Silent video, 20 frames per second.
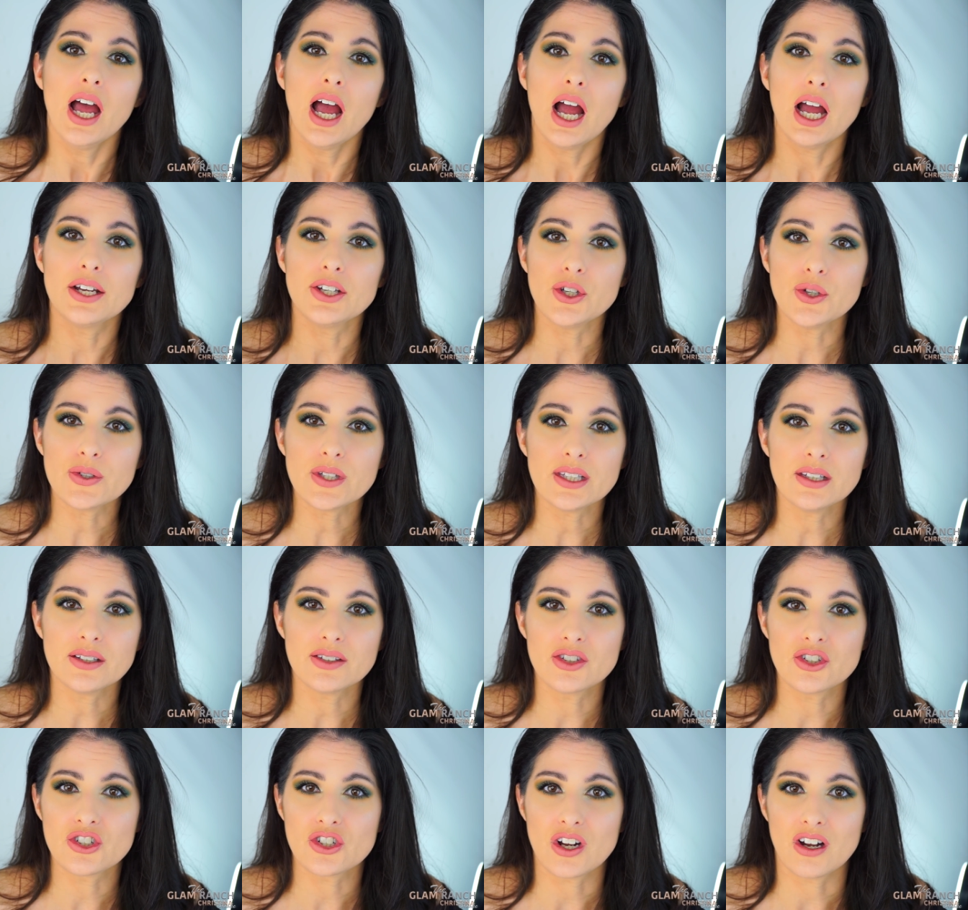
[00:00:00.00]
And using the
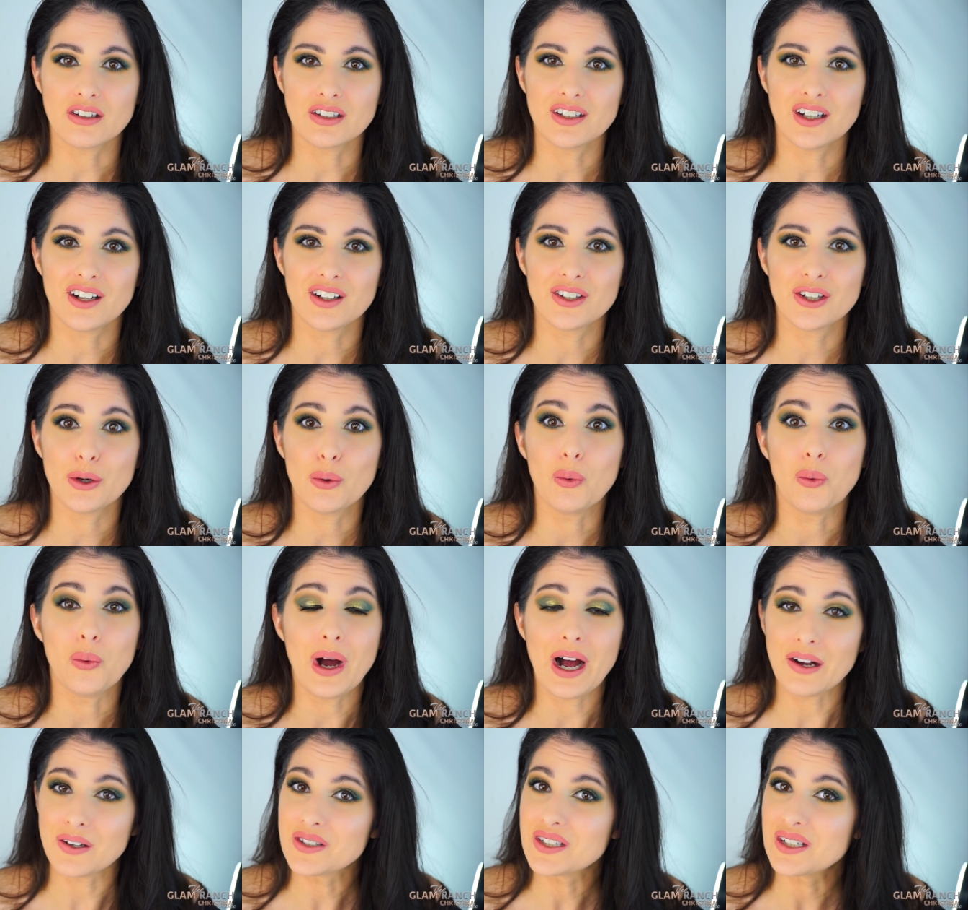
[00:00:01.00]
Dijon color,
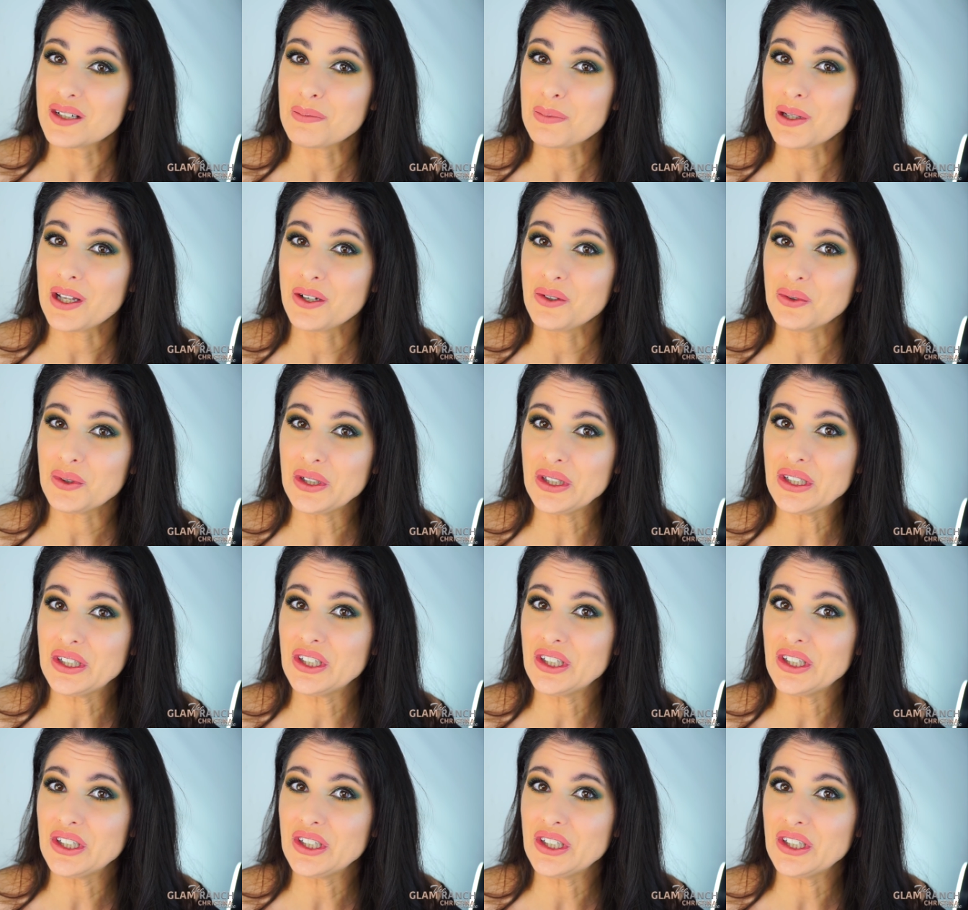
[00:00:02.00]
wow, did it blend really